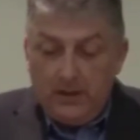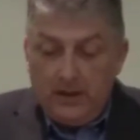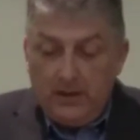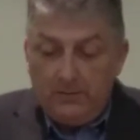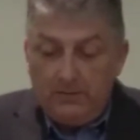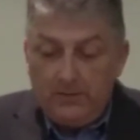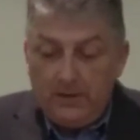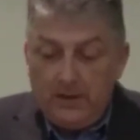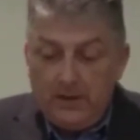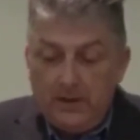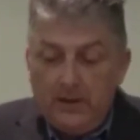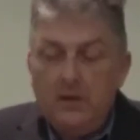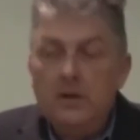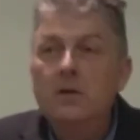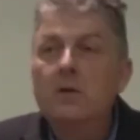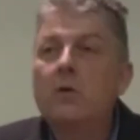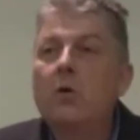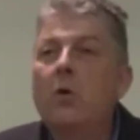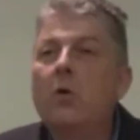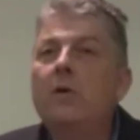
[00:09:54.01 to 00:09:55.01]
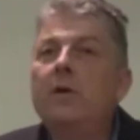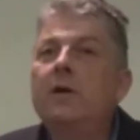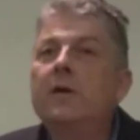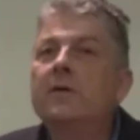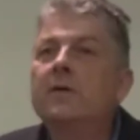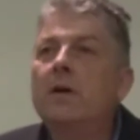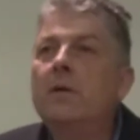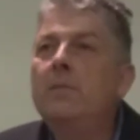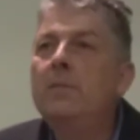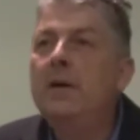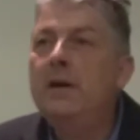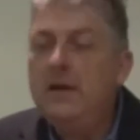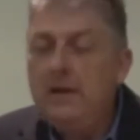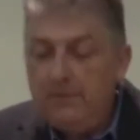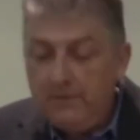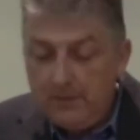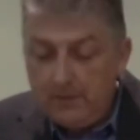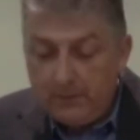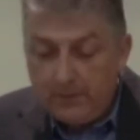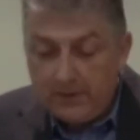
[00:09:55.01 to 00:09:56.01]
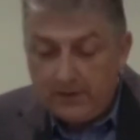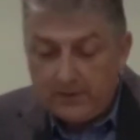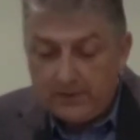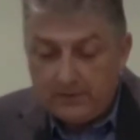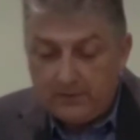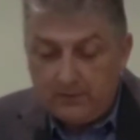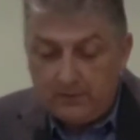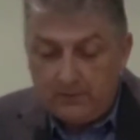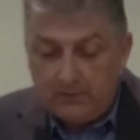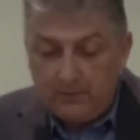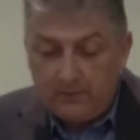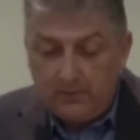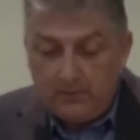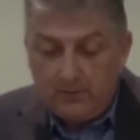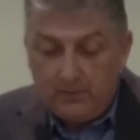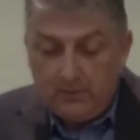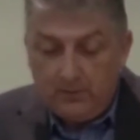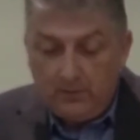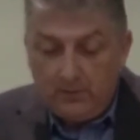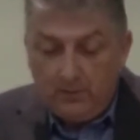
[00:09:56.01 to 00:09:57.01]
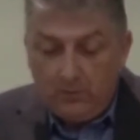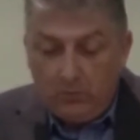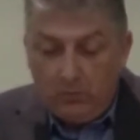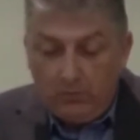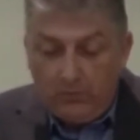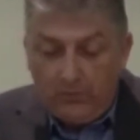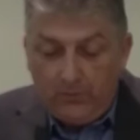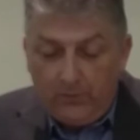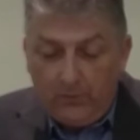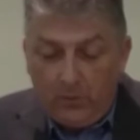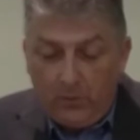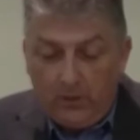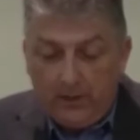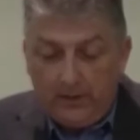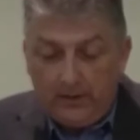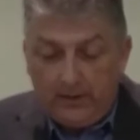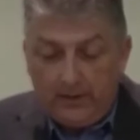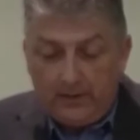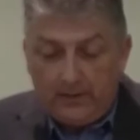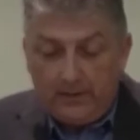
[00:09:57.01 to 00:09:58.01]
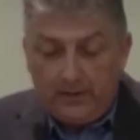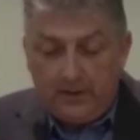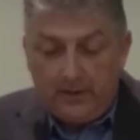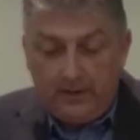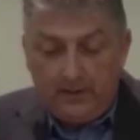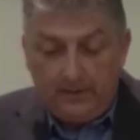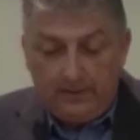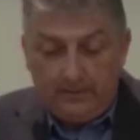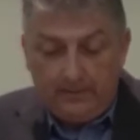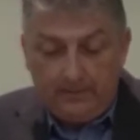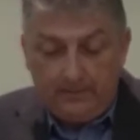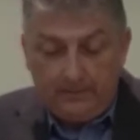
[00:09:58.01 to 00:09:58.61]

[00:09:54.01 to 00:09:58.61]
every godless, unbelieving person will fall in that day.